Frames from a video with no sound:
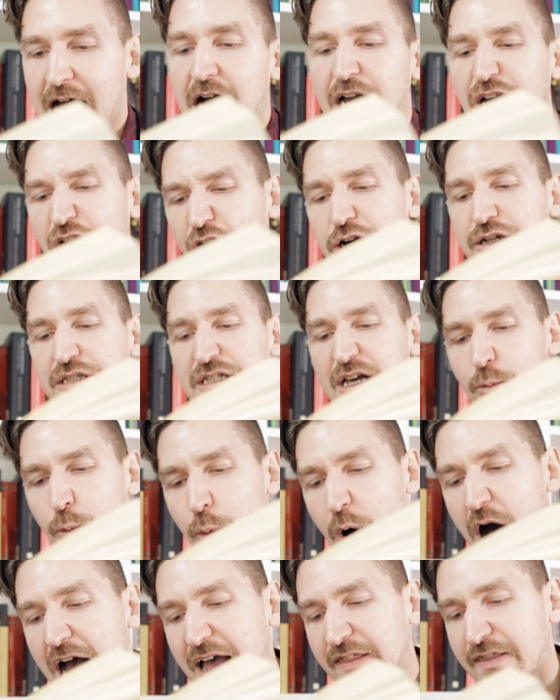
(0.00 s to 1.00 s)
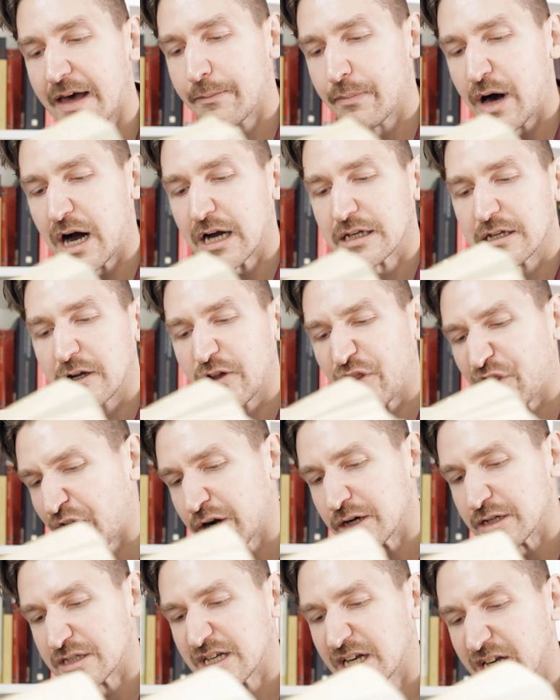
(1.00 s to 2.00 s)
A curse on wine that mocks our
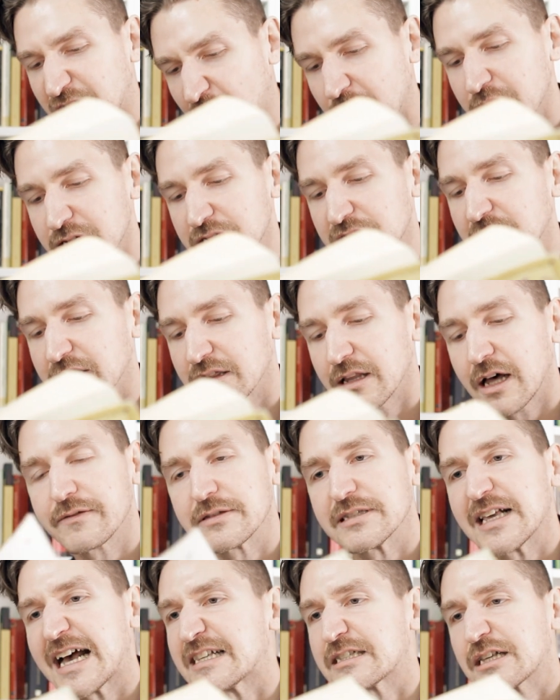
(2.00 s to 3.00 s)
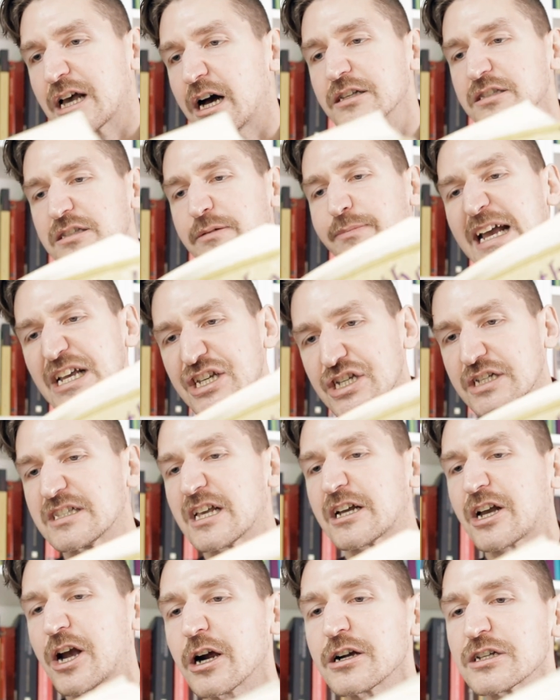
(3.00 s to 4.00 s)
thirst, a curse on love's last
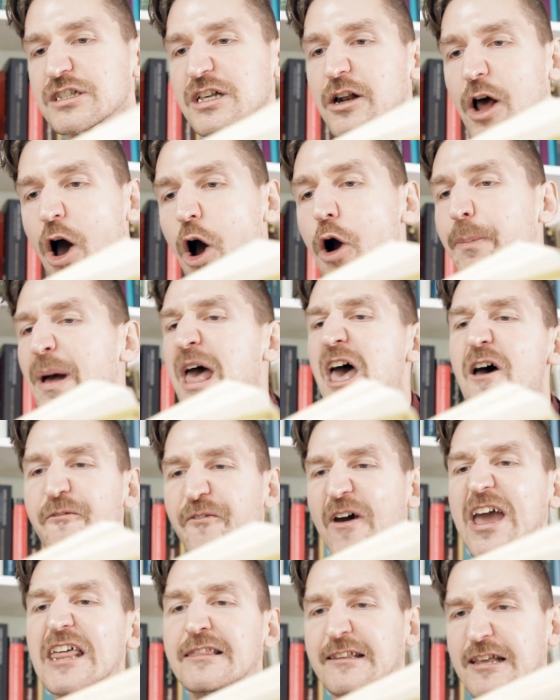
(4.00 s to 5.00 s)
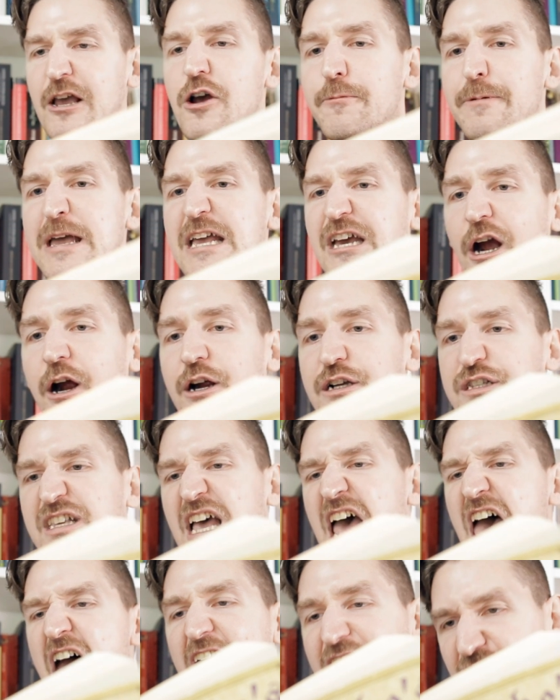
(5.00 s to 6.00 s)
consummations, a curse on hope, faith too be
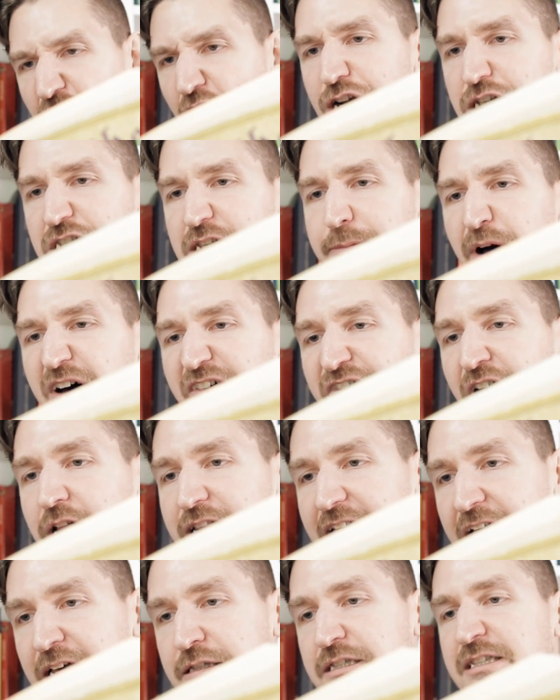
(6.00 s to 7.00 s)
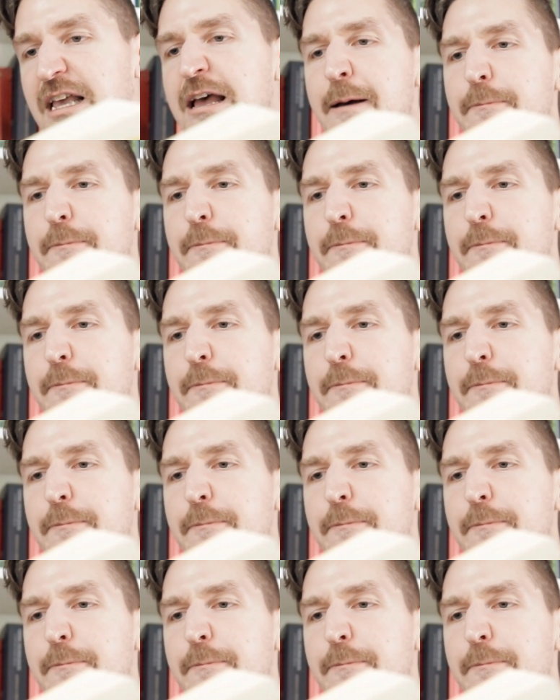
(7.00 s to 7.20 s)
cursed, and cursed above all else,